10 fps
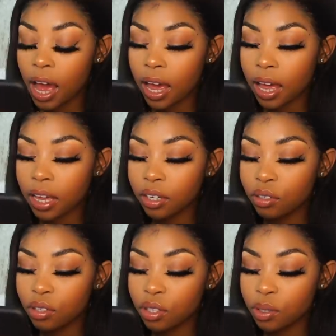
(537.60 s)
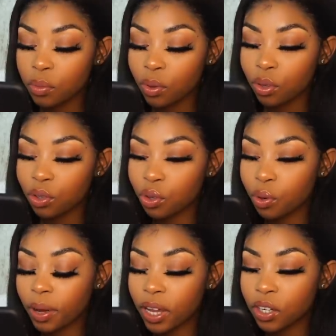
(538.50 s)
I can use the smooth
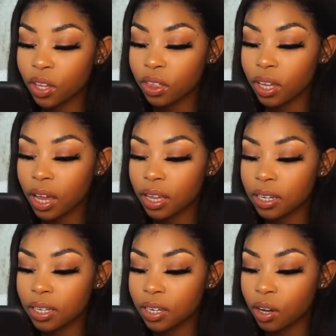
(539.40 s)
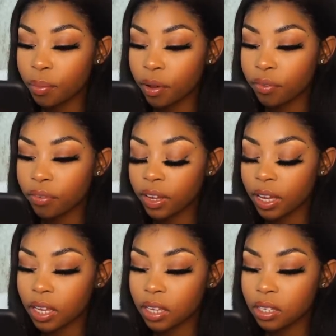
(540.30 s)
tool, but I don't think I need it on my
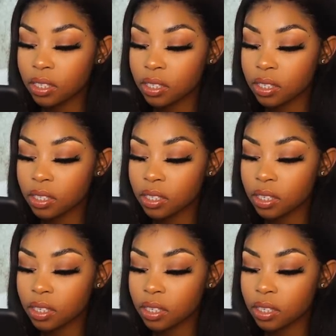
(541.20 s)
face.